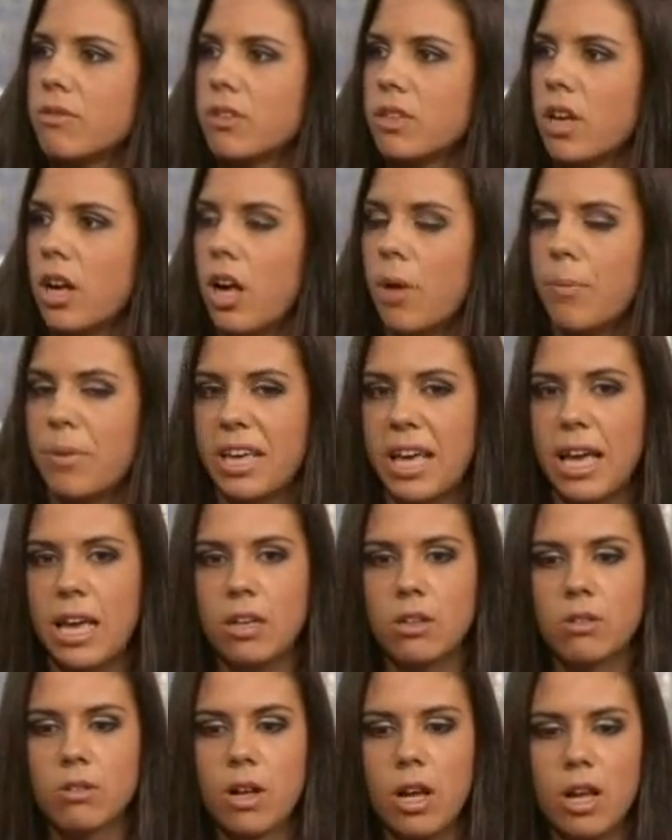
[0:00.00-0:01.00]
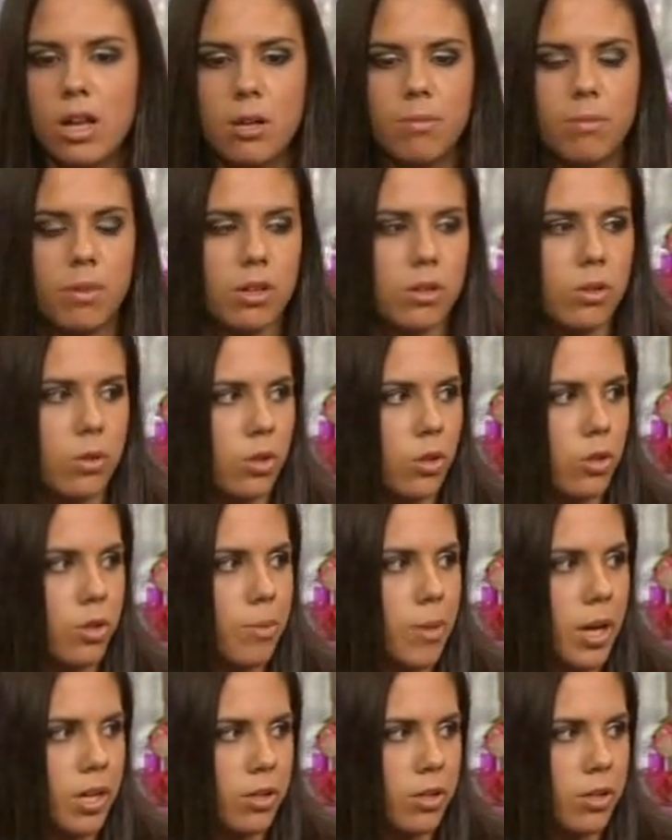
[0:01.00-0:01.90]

start up again, called Laura